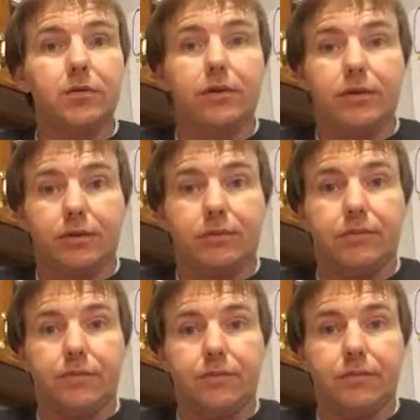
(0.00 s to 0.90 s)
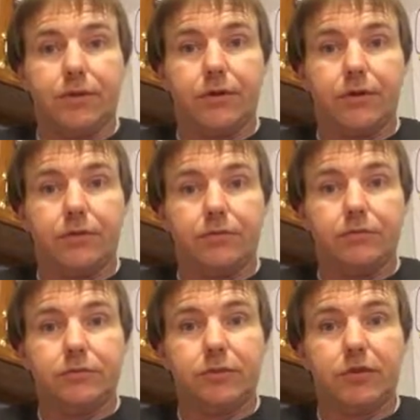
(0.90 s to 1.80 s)
And then rig your
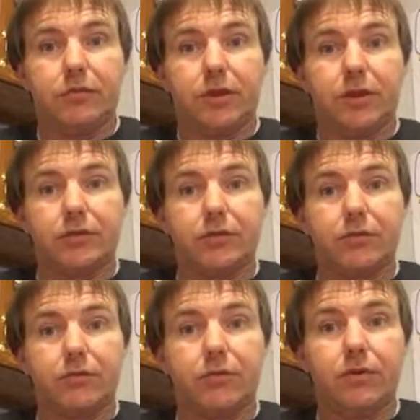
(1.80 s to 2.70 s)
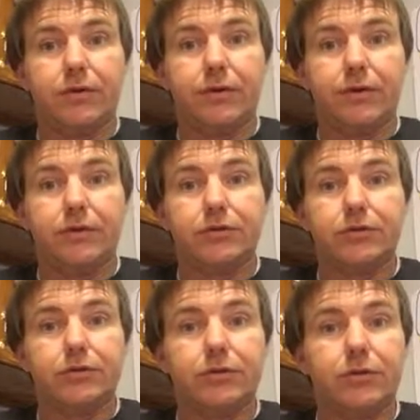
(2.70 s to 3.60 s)
soft plastic, whatever you're going to
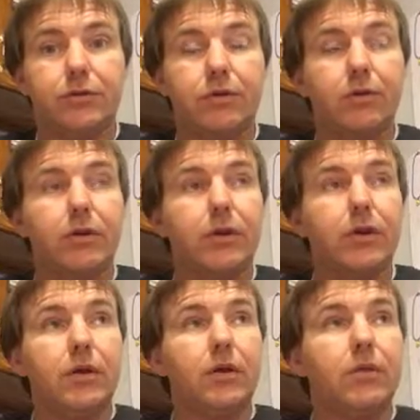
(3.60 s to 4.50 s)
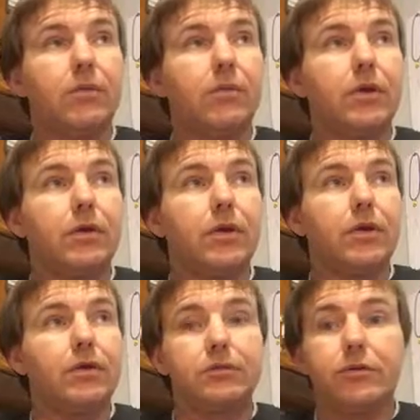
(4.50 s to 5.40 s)
choose to throw.
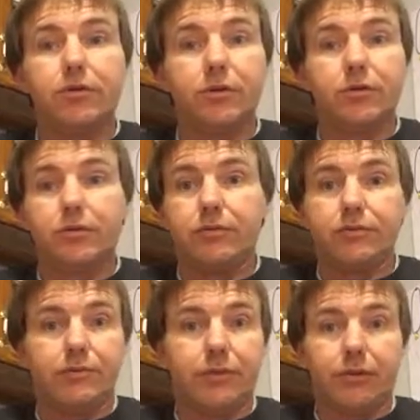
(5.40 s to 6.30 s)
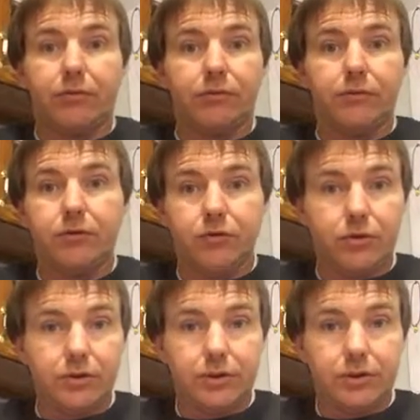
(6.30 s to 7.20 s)
But you can, you know,
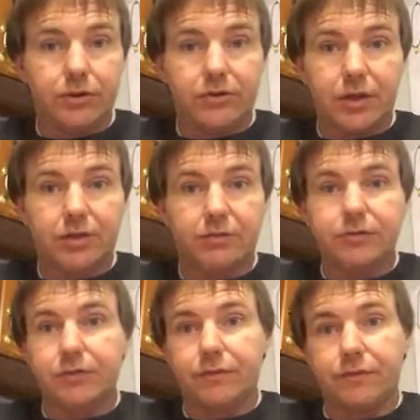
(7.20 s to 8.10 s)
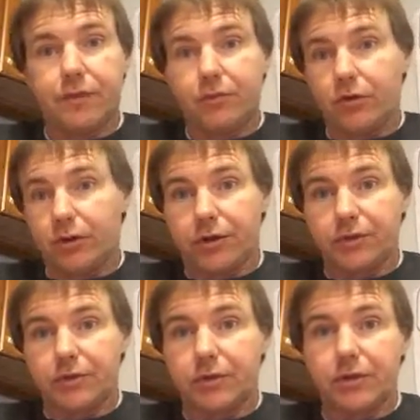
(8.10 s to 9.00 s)
Google any of these items. You can find them on
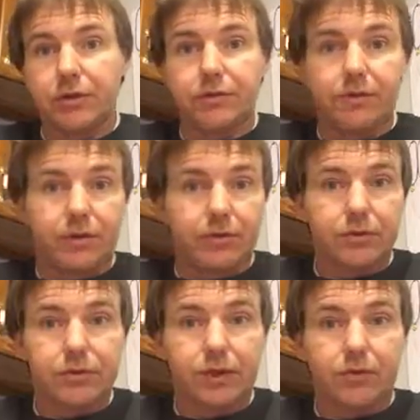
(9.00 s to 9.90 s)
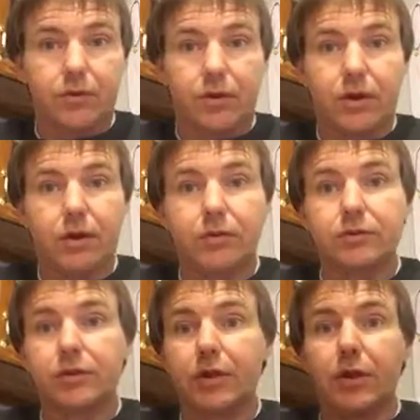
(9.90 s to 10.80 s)
Amazon. You can find them on Tackle
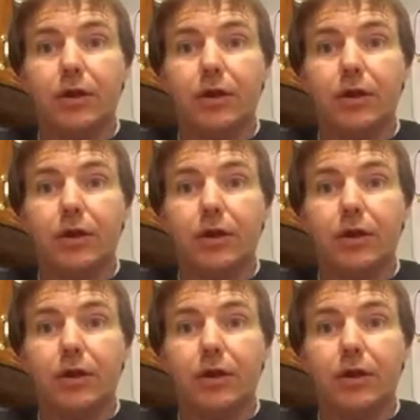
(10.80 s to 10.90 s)
Warehouse,